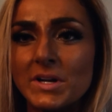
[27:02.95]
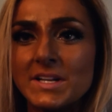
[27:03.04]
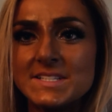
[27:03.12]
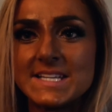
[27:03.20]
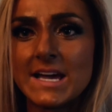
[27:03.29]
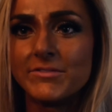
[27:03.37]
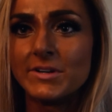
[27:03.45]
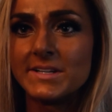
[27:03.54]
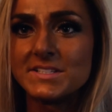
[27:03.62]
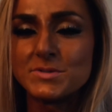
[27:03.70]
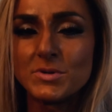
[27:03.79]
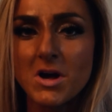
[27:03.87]
gonna dive right
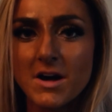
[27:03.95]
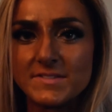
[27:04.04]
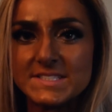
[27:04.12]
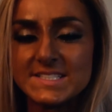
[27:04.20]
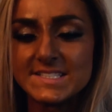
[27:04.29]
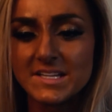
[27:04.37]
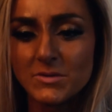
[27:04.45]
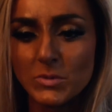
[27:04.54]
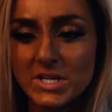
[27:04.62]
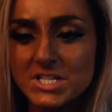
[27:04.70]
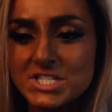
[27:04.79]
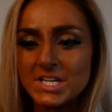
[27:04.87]
into an off season,
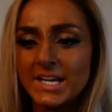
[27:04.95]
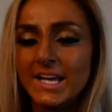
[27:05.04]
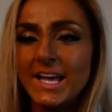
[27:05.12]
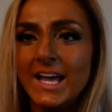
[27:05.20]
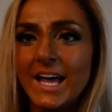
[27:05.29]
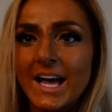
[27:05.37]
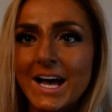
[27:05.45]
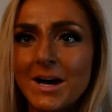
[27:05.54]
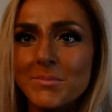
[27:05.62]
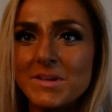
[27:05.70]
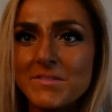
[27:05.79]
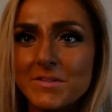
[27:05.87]
which
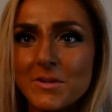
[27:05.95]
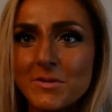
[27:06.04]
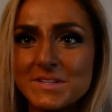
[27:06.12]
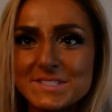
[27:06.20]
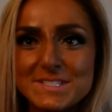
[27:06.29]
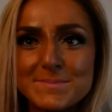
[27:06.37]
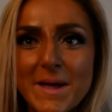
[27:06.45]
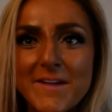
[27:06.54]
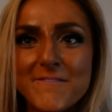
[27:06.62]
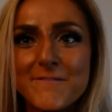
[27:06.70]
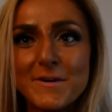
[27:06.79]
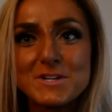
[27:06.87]
um, even though this is my
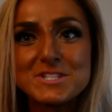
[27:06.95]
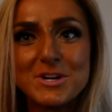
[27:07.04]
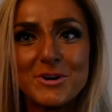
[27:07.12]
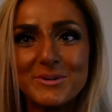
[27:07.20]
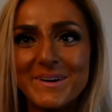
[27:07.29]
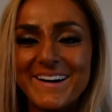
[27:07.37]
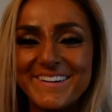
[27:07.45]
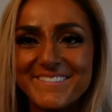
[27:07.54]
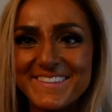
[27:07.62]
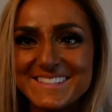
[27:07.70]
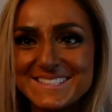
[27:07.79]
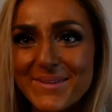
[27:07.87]
first show of
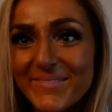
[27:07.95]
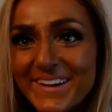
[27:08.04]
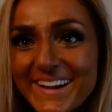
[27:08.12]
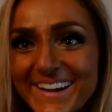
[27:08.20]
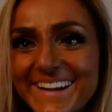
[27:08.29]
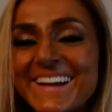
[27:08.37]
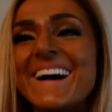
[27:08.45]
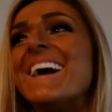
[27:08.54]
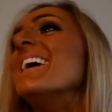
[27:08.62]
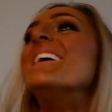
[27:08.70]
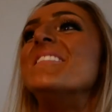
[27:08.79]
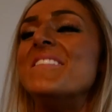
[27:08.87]
the summer
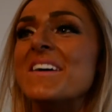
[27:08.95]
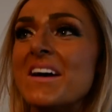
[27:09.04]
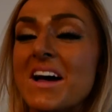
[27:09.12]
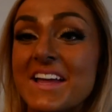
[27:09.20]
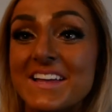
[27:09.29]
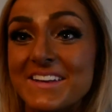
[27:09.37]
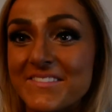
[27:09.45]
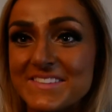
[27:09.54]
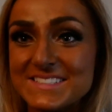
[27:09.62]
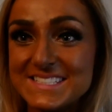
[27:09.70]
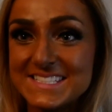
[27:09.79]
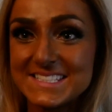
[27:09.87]
um, and of
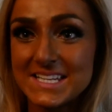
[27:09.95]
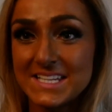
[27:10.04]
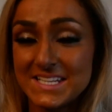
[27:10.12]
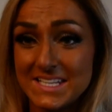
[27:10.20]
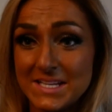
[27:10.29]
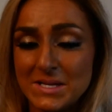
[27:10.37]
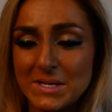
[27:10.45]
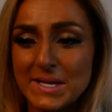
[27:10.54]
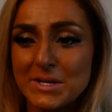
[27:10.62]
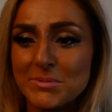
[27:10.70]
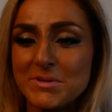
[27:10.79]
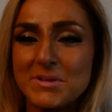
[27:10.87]
the season,
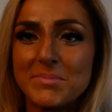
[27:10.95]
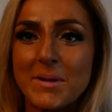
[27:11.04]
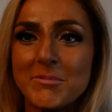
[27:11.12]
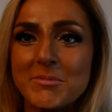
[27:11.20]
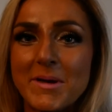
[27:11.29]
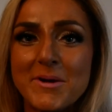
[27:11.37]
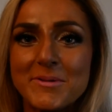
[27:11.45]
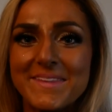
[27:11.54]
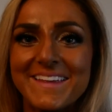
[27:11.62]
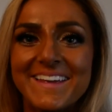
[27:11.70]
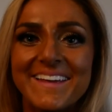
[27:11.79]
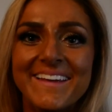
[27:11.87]
it'll be probably my
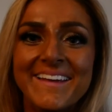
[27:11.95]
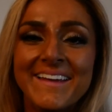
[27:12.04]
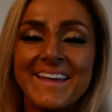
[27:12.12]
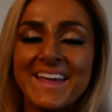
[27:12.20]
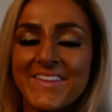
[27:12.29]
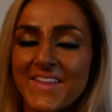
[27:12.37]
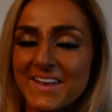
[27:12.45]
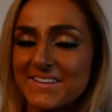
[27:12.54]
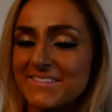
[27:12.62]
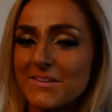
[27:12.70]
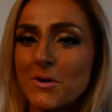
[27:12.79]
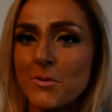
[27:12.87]
only, and that
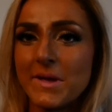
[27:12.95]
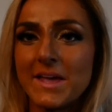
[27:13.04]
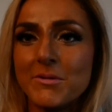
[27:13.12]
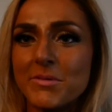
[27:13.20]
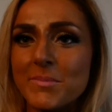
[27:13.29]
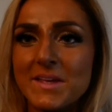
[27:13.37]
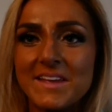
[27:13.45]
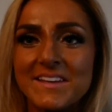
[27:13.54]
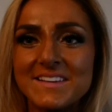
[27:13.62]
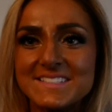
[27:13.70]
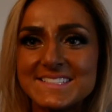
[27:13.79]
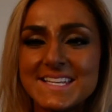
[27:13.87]
is okay with me,
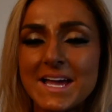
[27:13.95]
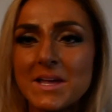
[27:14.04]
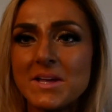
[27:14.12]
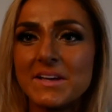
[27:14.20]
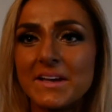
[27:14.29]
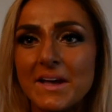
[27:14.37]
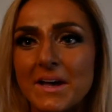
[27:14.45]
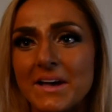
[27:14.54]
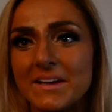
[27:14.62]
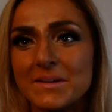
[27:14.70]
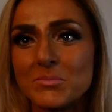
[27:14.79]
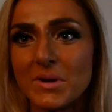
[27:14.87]
because I
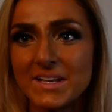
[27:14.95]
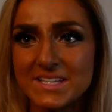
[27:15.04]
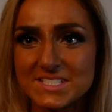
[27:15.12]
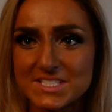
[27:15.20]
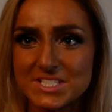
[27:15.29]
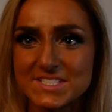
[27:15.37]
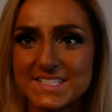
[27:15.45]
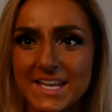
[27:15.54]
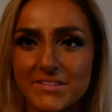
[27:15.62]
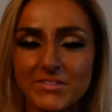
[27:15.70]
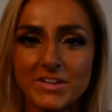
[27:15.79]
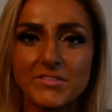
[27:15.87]
uh, am ready to just
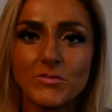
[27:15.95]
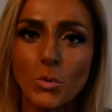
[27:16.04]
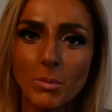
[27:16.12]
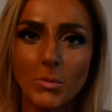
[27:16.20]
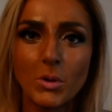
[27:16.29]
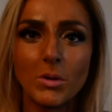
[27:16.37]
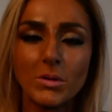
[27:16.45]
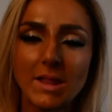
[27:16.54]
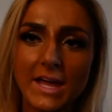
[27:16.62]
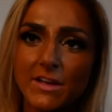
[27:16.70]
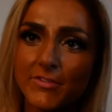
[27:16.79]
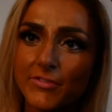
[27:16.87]
kind of live normal
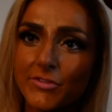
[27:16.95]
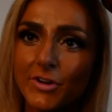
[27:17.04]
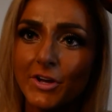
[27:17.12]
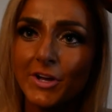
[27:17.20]
life